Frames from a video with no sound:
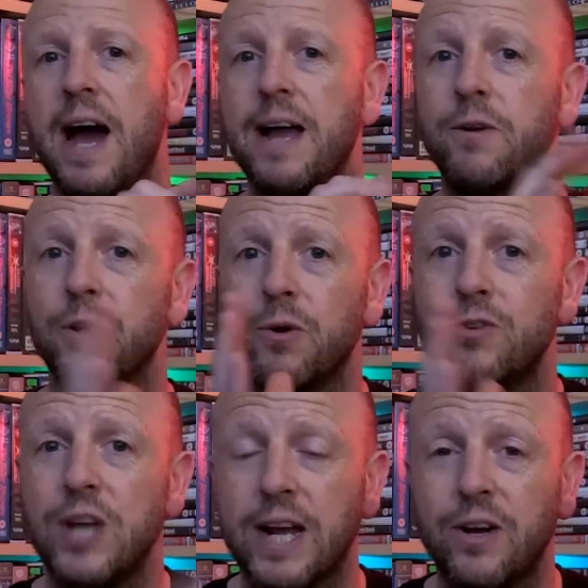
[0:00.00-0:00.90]
I'm going to go
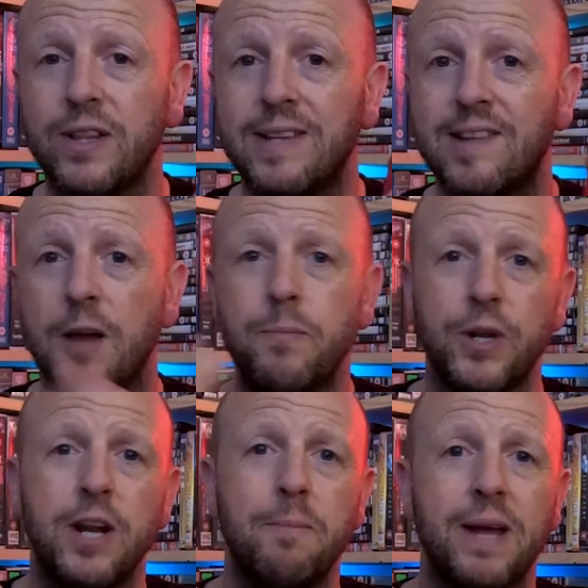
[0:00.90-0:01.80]
check all this out,
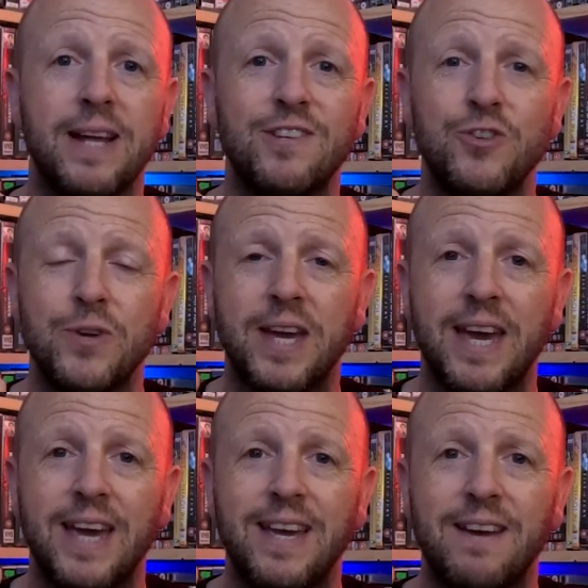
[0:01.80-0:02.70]
put it up against the
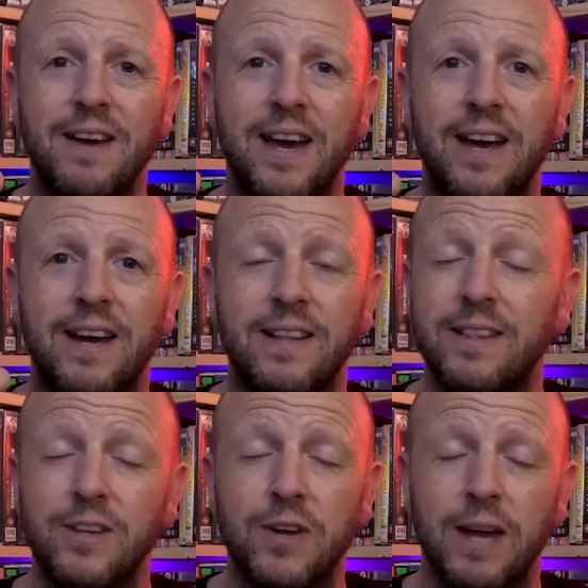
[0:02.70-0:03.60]

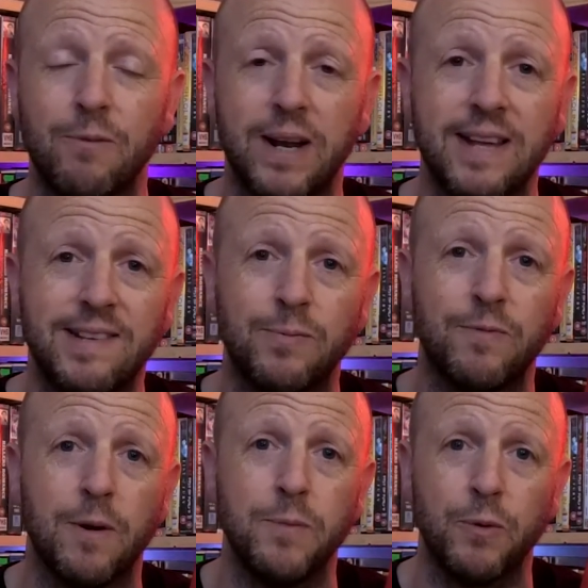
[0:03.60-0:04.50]
UK release
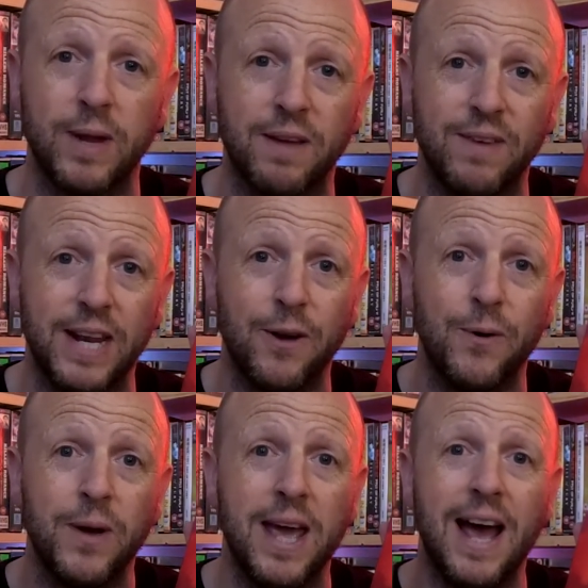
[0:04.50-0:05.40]
from Eureka
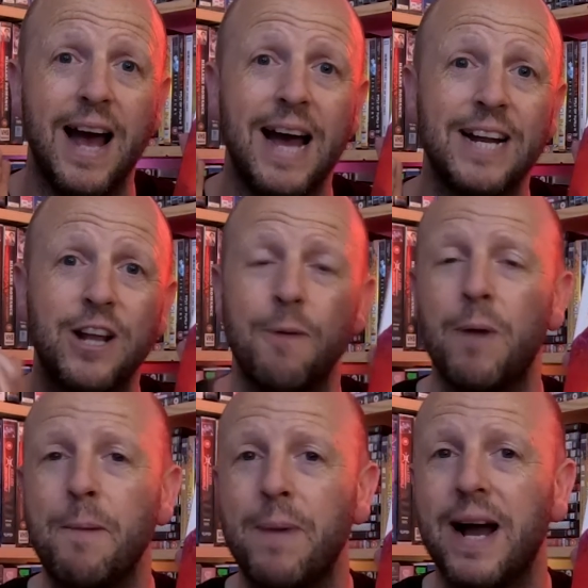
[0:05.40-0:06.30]
Video, and
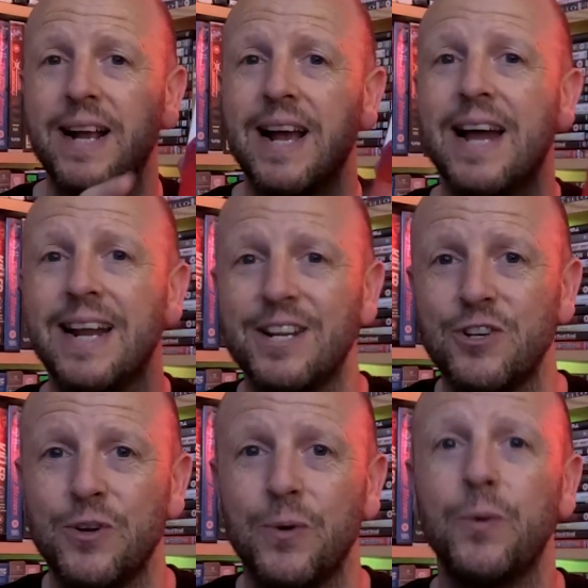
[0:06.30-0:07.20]
come right back and
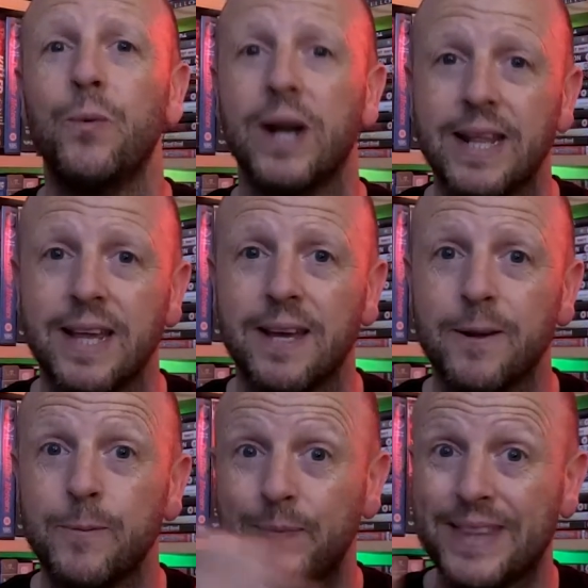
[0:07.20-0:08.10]
let you know what I think.